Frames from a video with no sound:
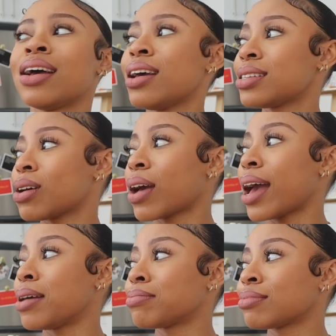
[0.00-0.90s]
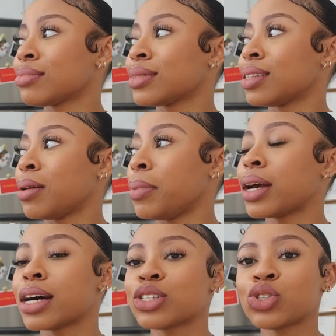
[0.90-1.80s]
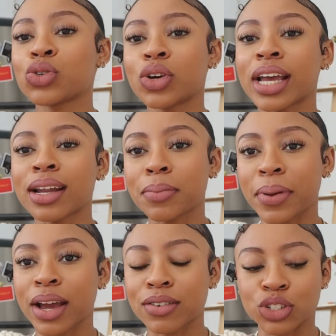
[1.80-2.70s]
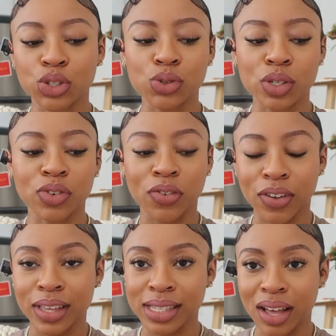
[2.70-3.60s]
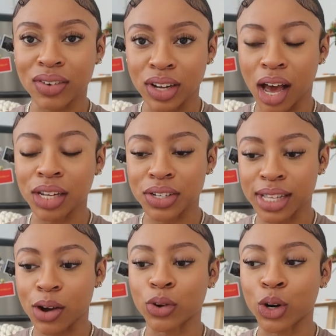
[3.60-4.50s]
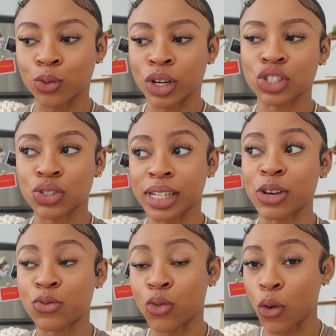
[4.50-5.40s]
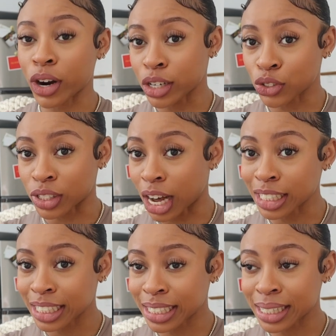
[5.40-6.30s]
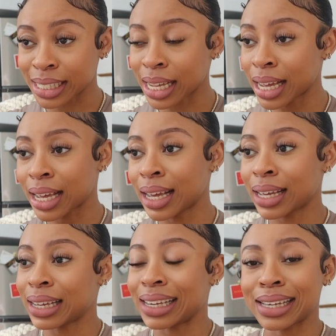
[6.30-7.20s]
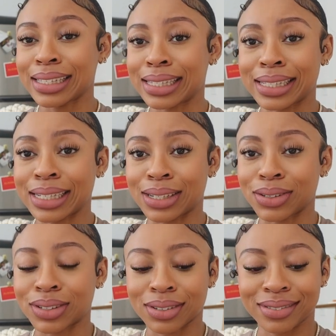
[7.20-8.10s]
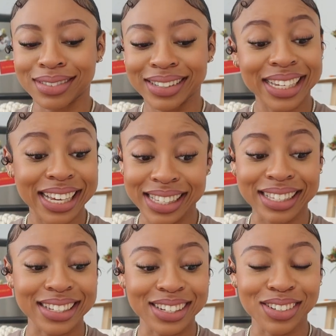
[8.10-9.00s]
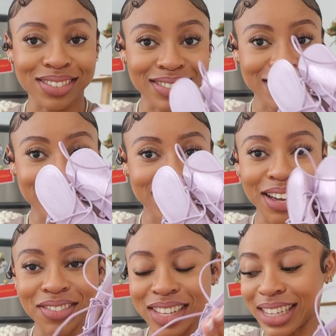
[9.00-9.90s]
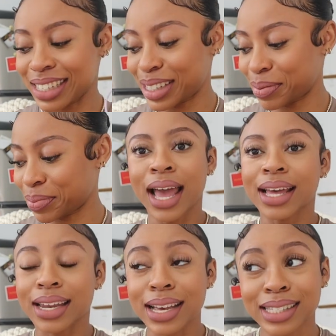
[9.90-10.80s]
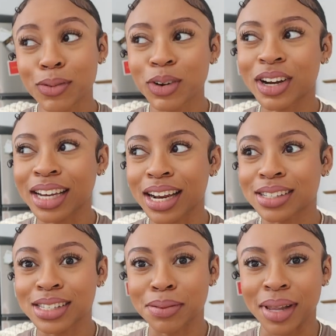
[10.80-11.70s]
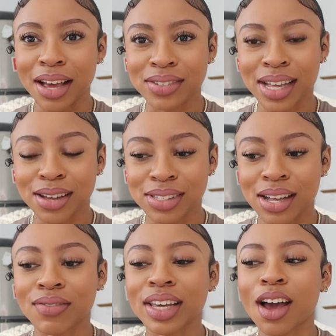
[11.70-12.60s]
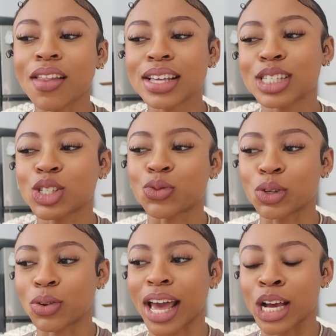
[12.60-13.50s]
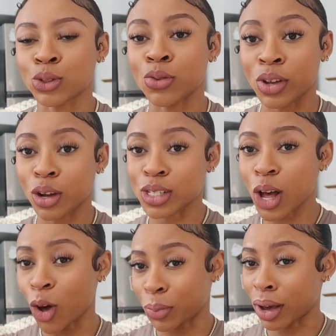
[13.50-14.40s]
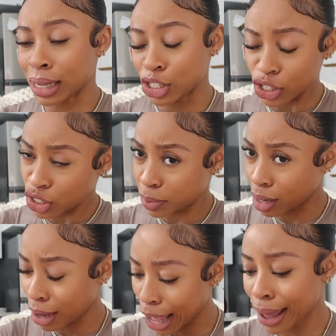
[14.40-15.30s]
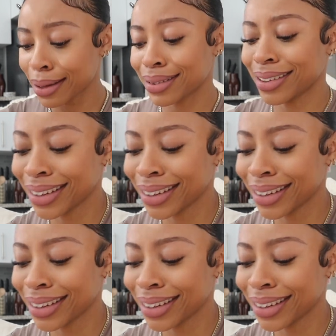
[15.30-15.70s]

It's okay, because to get a pair of shoes for $57 that were originally $400, it's a steal. It's a steal. Love these. Next up, we're gonna get into some lifestyle stuff, and y'all, this is a real casual video, so I hope y'all ain't judging me, okay?